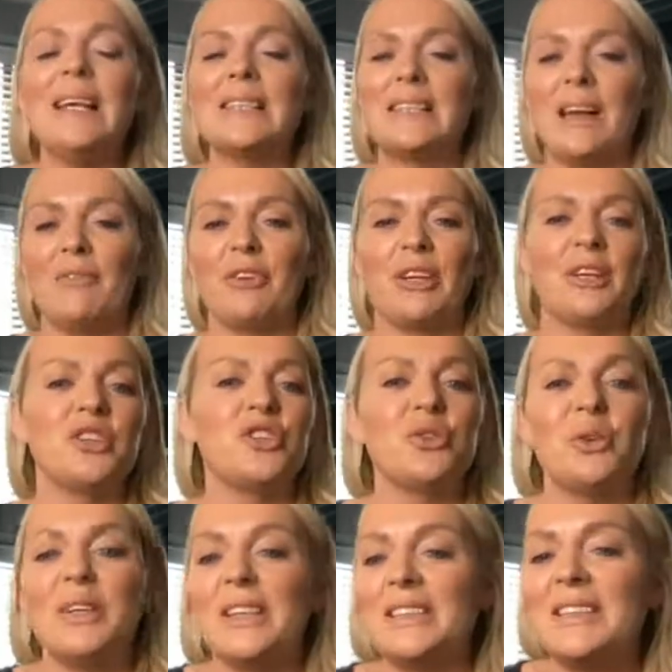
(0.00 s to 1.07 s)
He's never going to
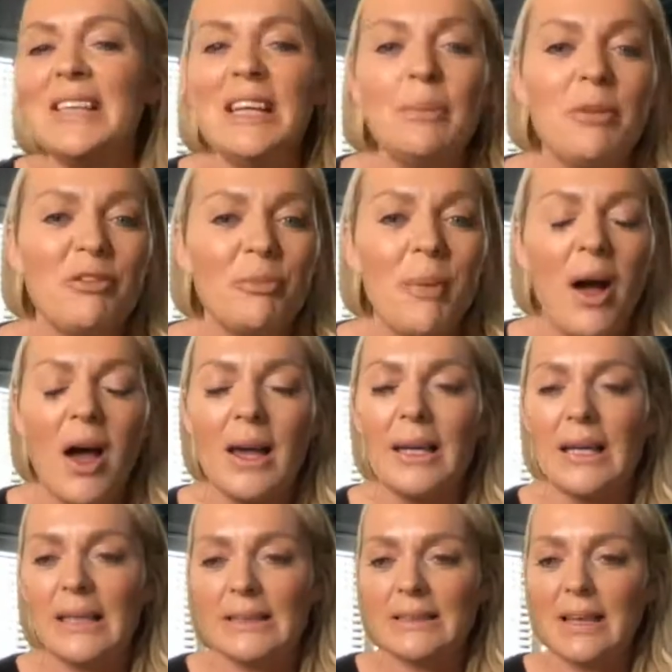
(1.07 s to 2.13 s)
join a team of
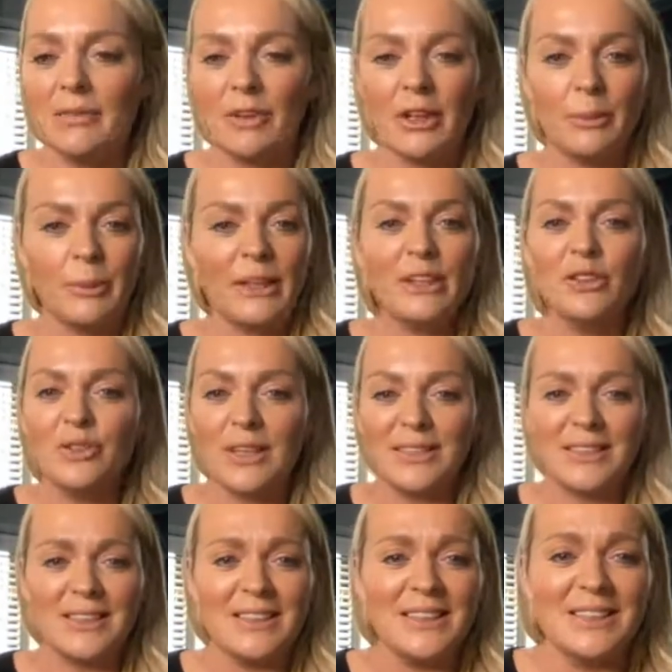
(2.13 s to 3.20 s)
mine. He's never going to be
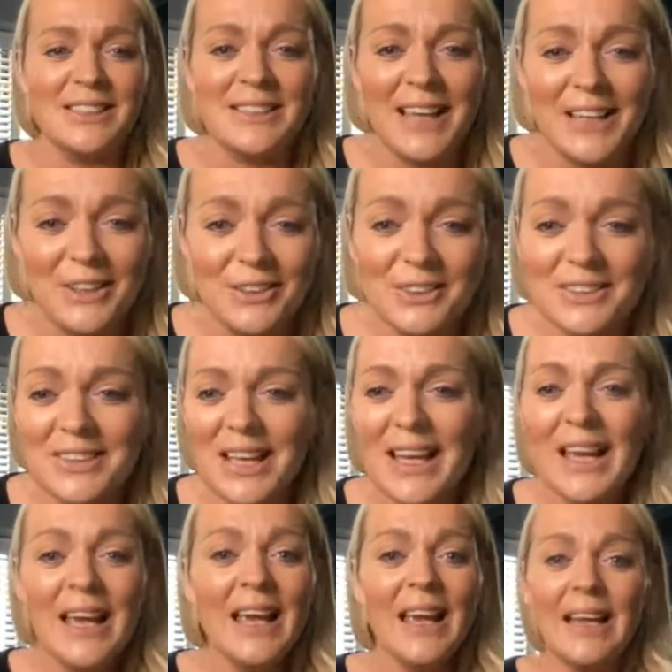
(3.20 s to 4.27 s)
interested in sales.
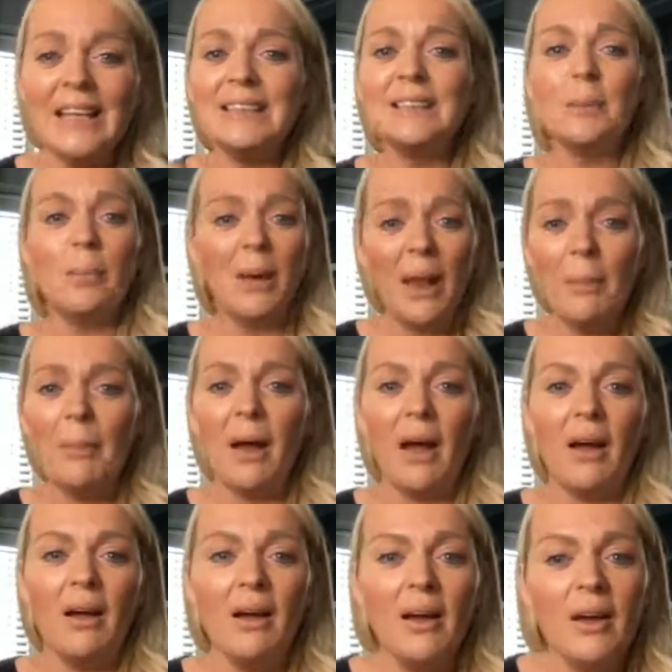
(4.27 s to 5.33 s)
He's a
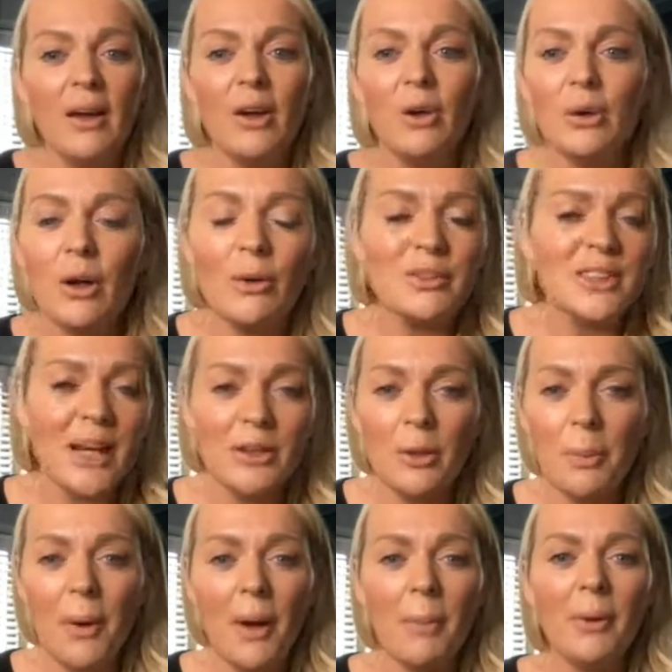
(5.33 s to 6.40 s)
plumber who goes down
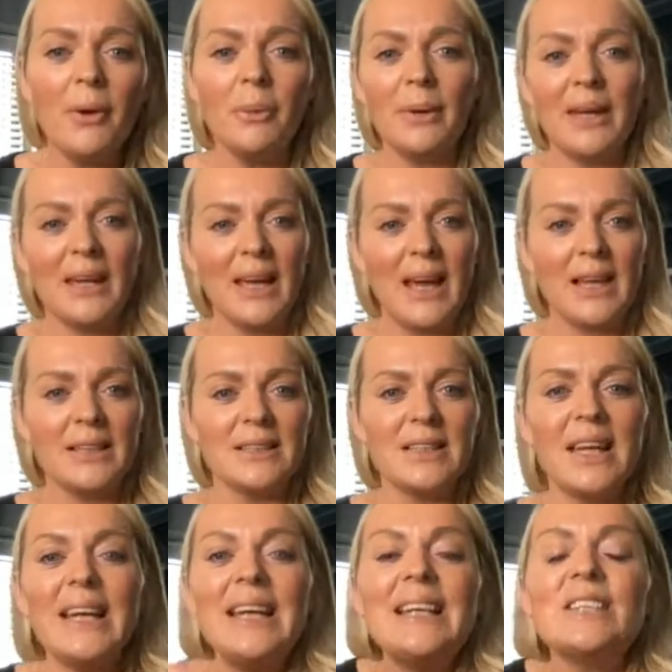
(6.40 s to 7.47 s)
the pub on a weekend.
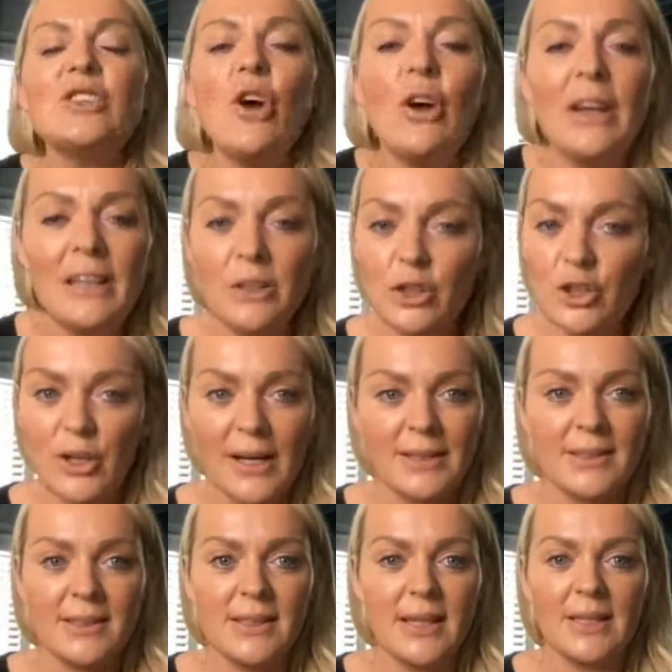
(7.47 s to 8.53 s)
Like, he's not
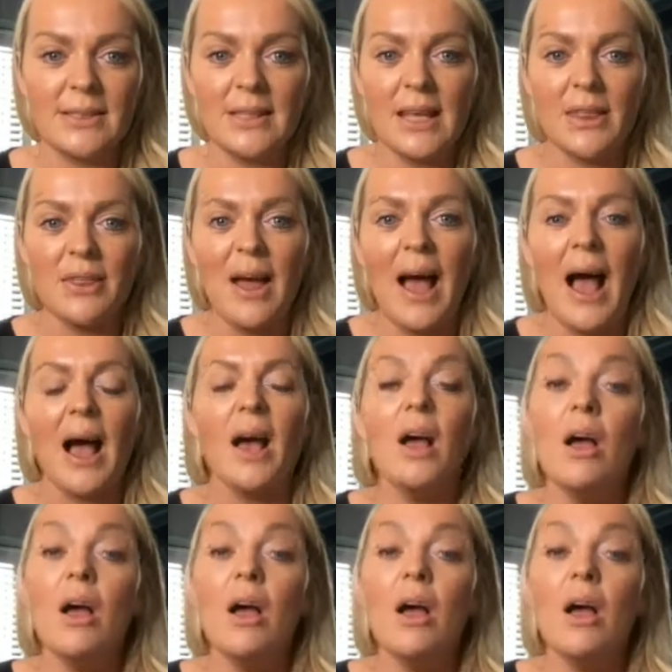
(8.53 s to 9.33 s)
interested in that.